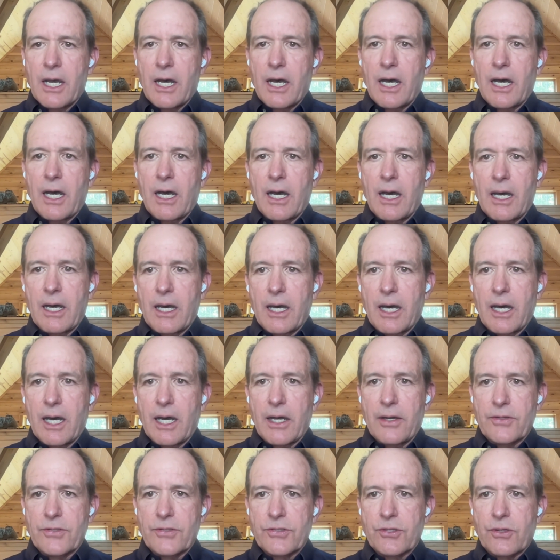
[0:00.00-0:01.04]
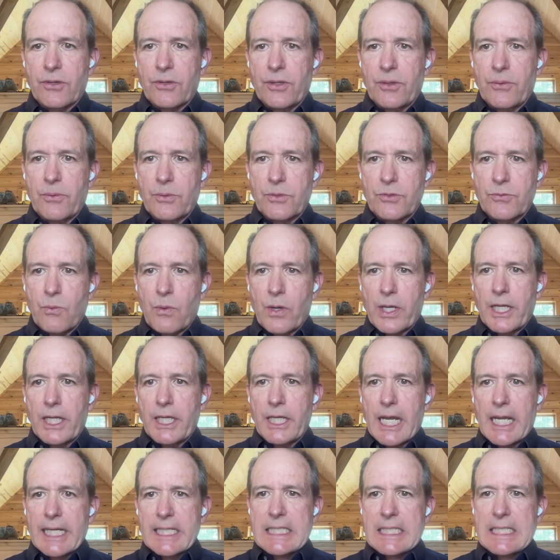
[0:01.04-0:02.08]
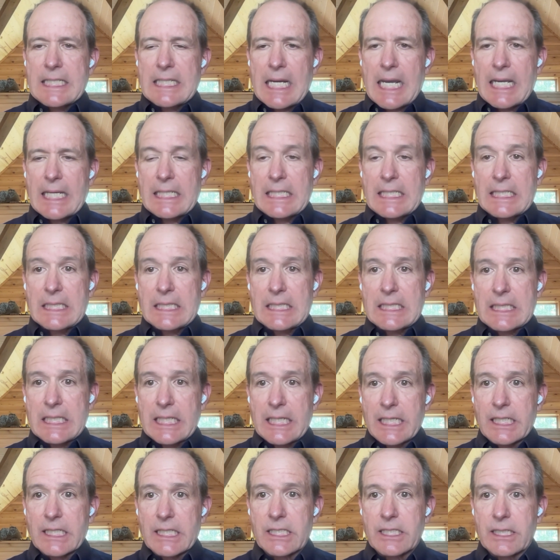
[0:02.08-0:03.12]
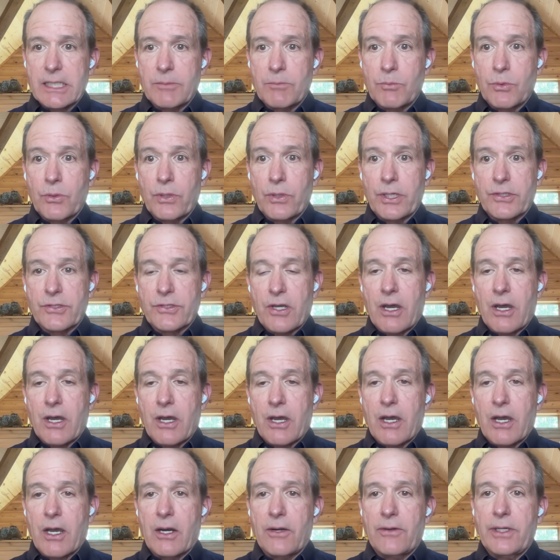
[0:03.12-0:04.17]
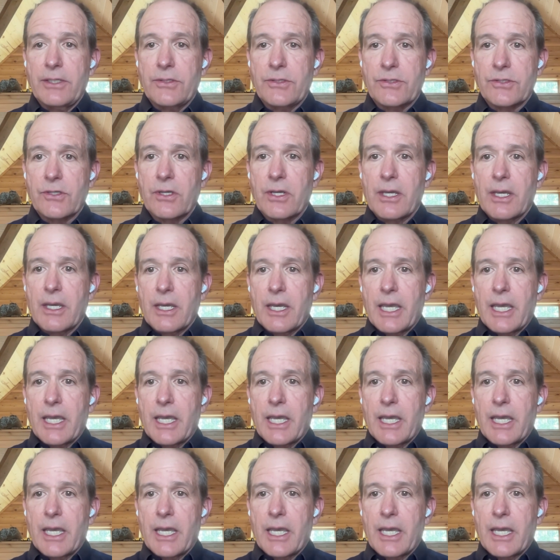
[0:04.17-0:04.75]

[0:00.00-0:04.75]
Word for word: uh, uh, so there was one in 1996 in Buenos Aires.